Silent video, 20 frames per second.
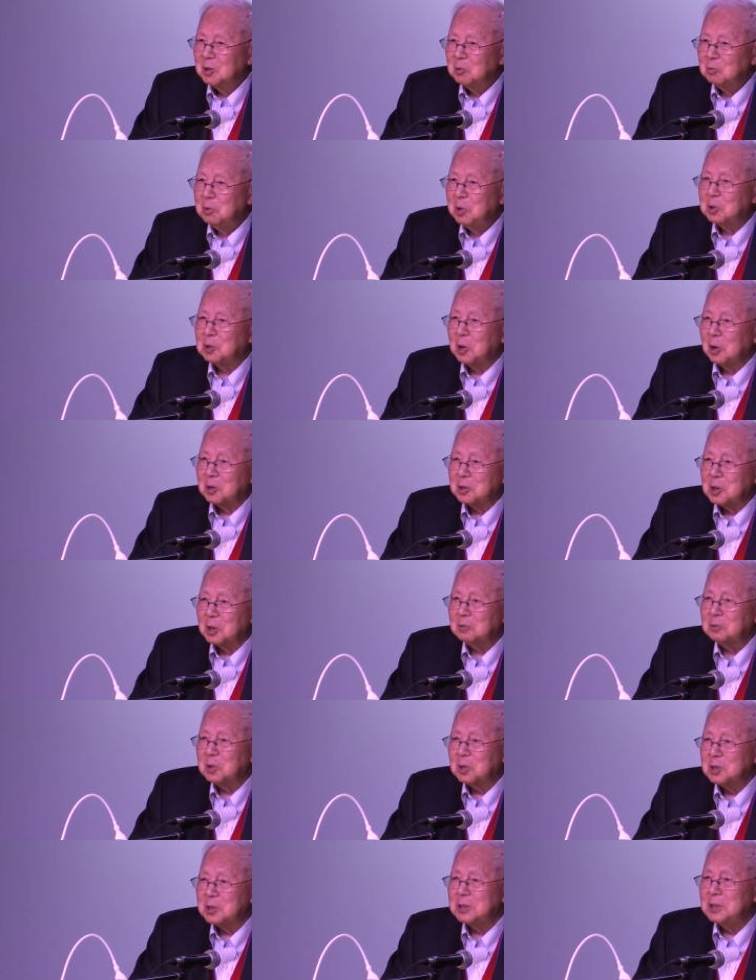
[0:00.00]
because
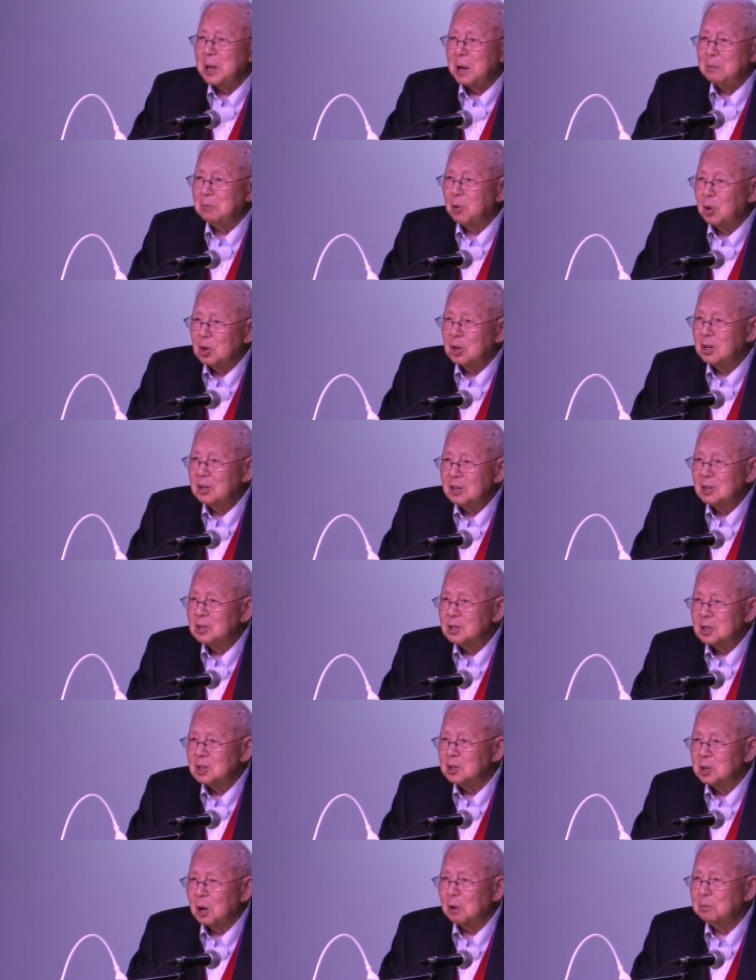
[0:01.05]
of your
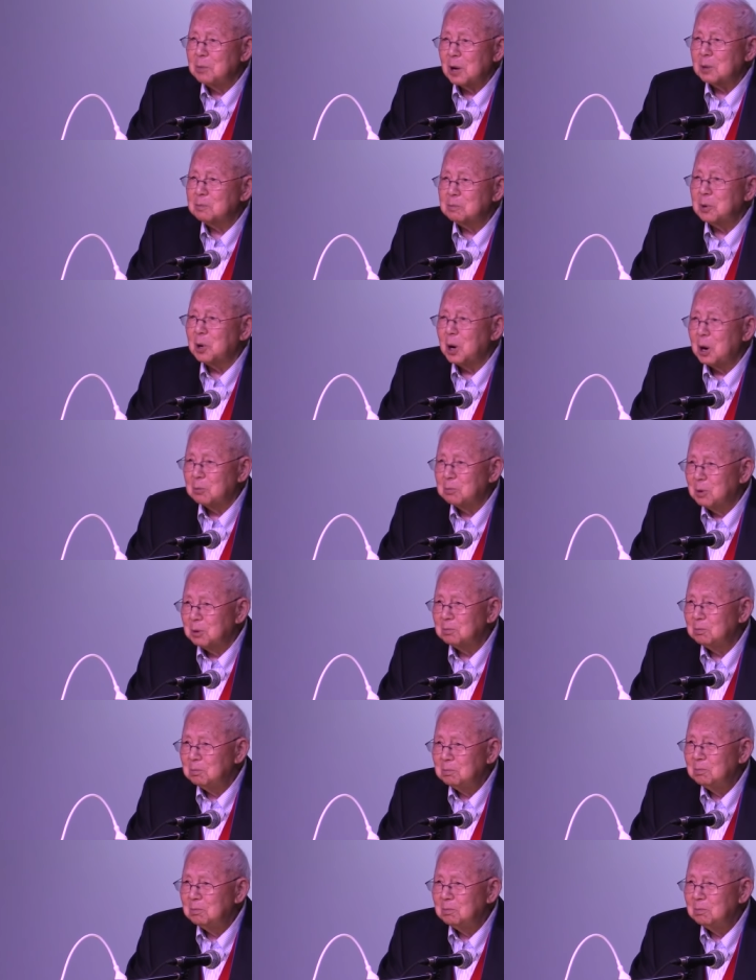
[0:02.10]
stomach problem.